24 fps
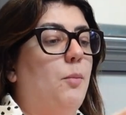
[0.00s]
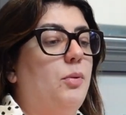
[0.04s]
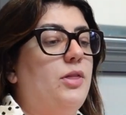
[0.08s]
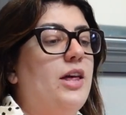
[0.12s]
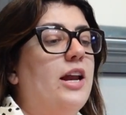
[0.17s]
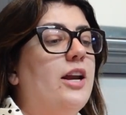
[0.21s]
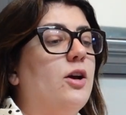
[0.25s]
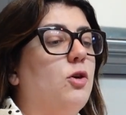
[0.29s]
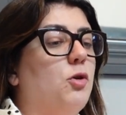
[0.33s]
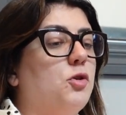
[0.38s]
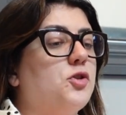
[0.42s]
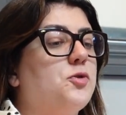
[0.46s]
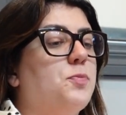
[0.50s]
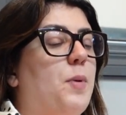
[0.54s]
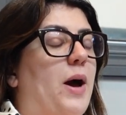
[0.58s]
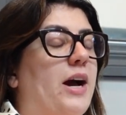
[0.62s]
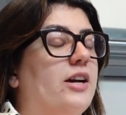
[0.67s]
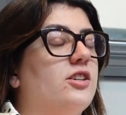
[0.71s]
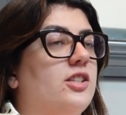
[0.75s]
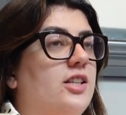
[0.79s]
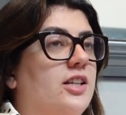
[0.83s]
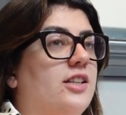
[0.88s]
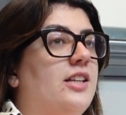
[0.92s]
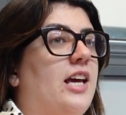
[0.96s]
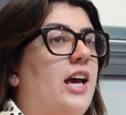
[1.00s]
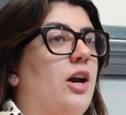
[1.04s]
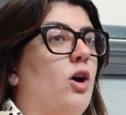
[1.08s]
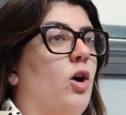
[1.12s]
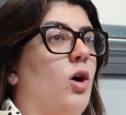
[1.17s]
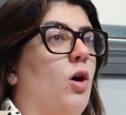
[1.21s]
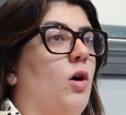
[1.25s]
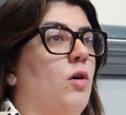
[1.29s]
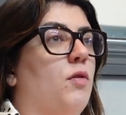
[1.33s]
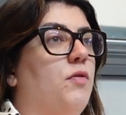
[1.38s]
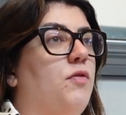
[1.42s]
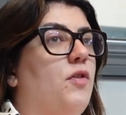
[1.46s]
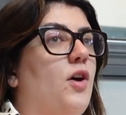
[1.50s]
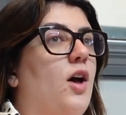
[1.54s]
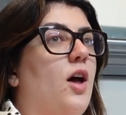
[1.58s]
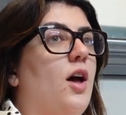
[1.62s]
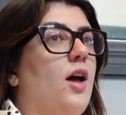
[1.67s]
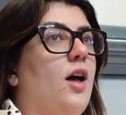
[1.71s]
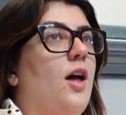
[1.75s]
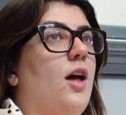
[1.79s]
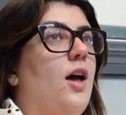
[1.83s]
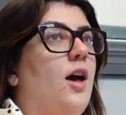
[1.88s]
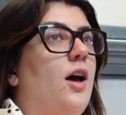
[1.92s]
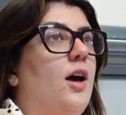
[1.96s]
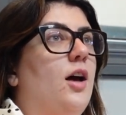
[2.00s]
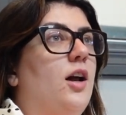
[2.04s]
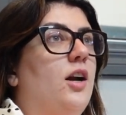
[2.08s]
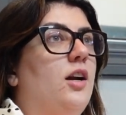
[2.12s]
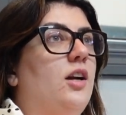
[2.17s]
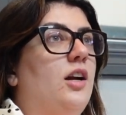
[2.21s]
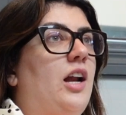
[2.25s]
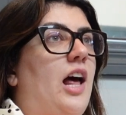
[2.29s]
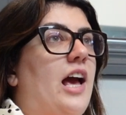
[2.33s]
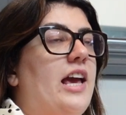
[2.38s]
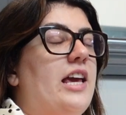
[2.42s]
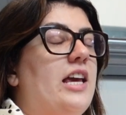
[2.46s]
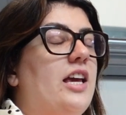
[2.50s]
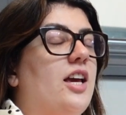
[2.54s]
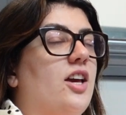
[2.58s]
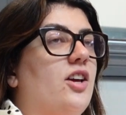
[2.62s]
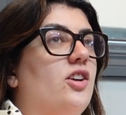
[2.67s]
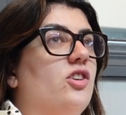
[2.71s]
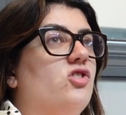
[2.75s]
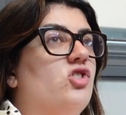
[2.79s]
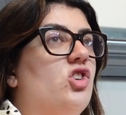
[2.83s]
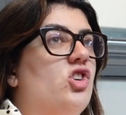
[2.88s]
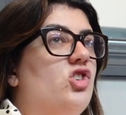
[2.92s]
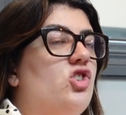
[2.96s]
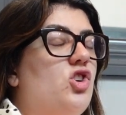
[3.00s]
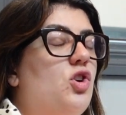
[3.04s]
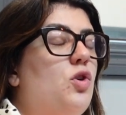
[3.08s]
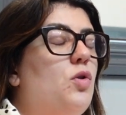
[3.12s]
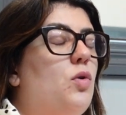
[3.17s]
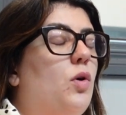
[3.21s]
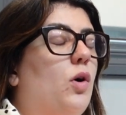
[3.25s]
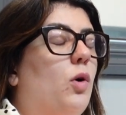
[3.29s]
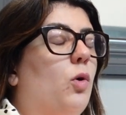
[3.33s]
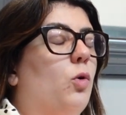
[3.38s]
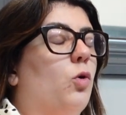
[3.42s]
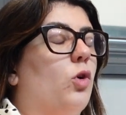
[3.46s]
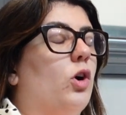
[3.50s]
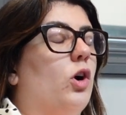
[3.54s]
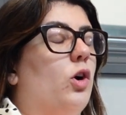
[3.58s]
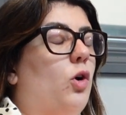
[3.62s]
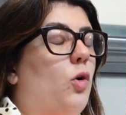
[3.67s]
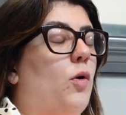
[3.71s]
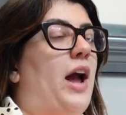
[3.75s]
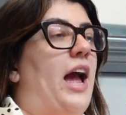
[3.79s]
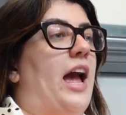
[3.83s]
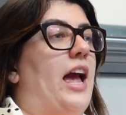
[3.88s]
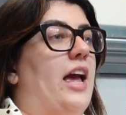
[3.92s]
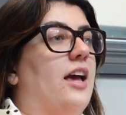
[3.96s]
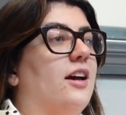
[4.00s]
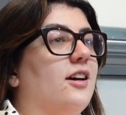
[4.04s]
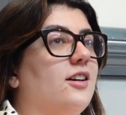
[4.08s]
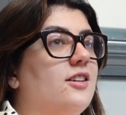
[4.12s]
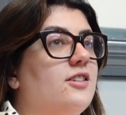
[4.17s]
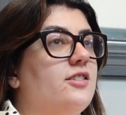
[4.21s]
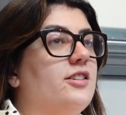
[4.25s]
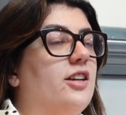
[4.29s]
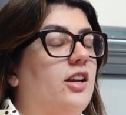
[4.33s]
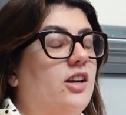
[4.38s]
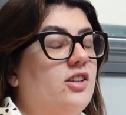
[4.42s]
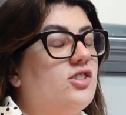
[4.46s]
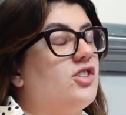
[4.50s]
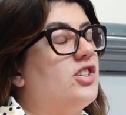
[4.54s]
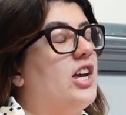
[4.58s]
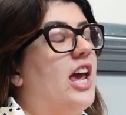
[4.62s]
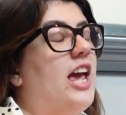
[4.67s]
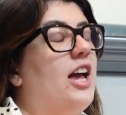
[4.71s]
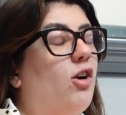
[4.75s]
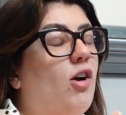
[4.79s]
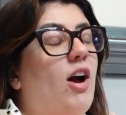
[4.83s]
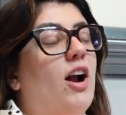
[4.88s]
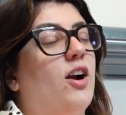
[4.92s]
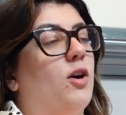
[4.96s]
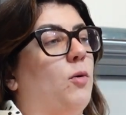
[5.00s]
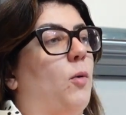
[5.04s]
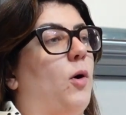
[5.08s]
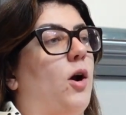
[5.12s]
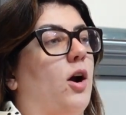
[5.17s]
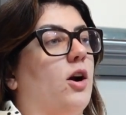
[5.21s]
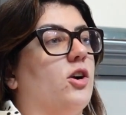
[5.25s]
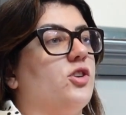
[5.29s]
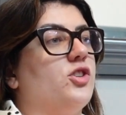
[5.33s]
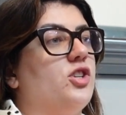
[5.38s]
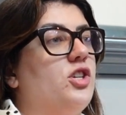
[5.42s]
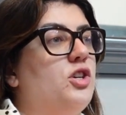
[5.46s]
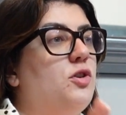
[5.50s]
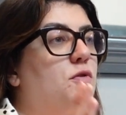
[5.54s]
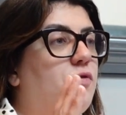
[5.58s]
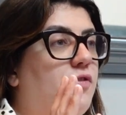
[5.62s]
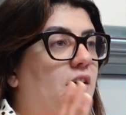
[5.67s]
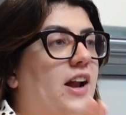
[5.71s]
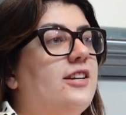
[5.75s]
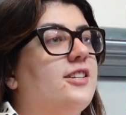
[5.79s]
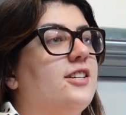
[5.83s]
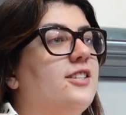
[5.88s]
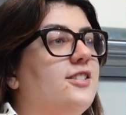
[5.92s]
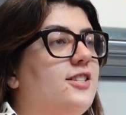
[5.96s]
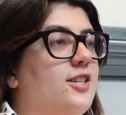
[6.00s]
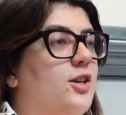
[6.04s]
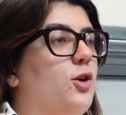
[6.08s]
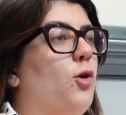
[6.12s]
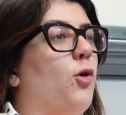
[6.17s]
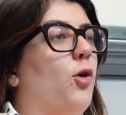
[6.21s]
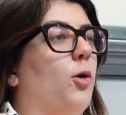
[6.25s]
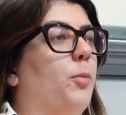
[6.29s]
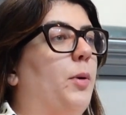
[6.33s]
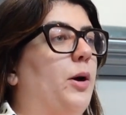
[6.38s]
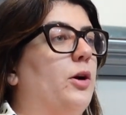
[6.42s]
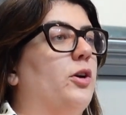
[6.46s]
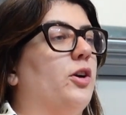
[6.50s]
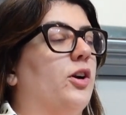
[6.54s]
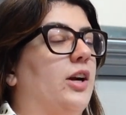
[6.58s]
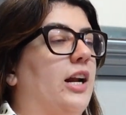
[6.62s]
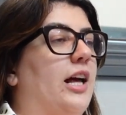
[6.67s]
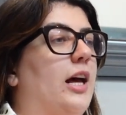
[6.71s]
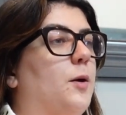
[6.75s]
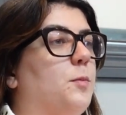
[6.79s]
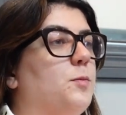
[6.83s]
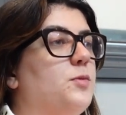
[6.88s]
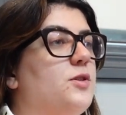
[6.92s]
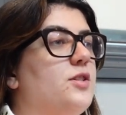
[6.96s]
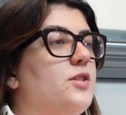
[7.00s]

But then it goes back to the thing of, like, take her at her word. You felt insecure about your lips.